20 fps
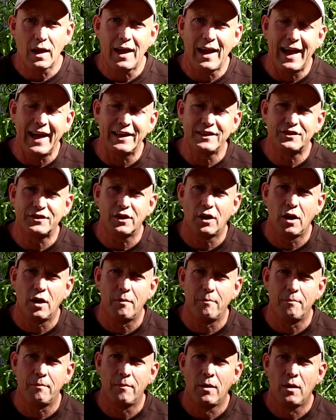as
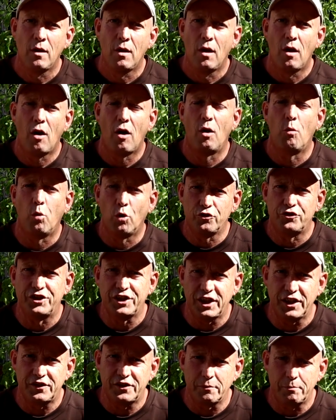um, I wanted
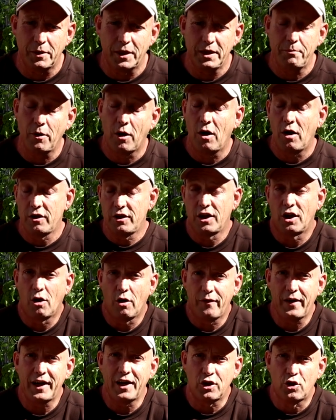it to be. But you know,
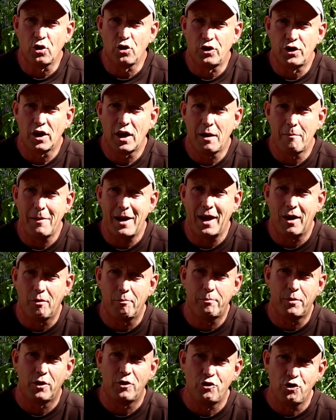I've had a good
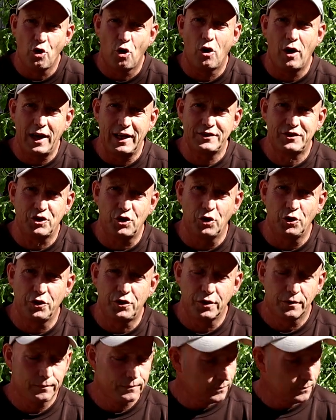amount, but not as good.